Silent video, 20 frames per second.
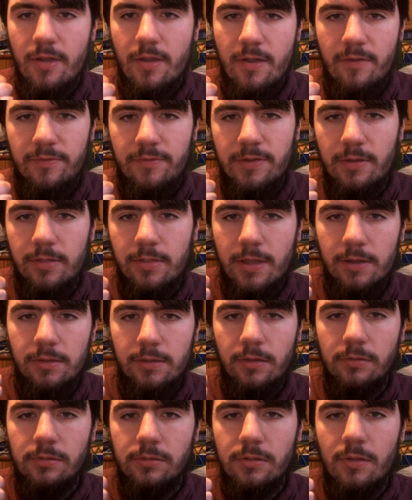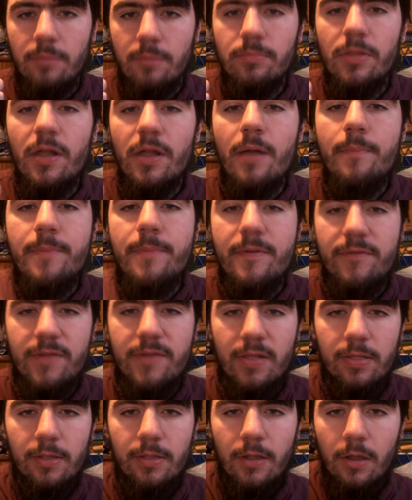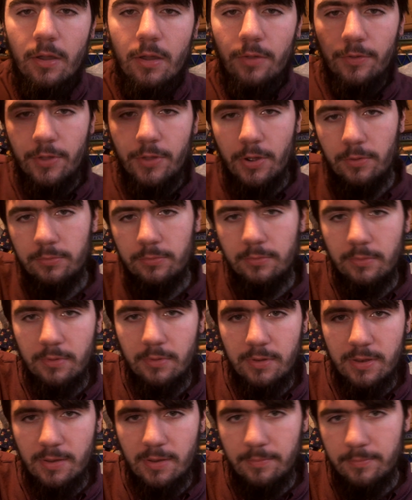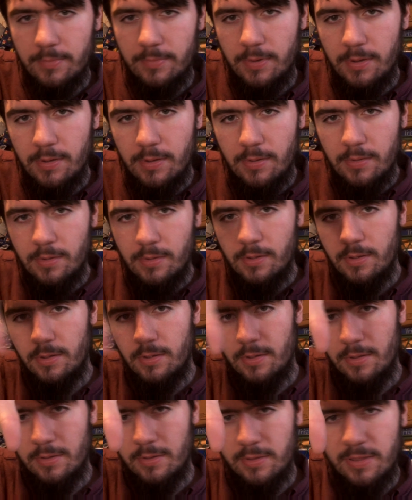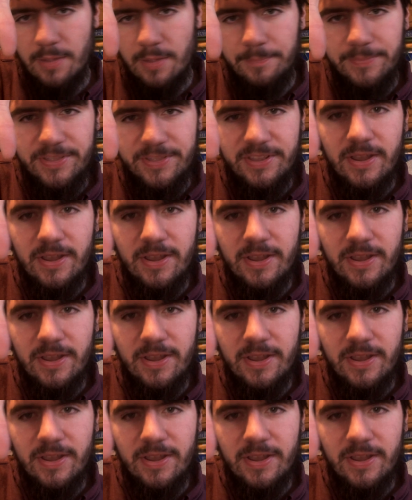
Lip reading: If you like it, thumbs up. If you don't, thumbs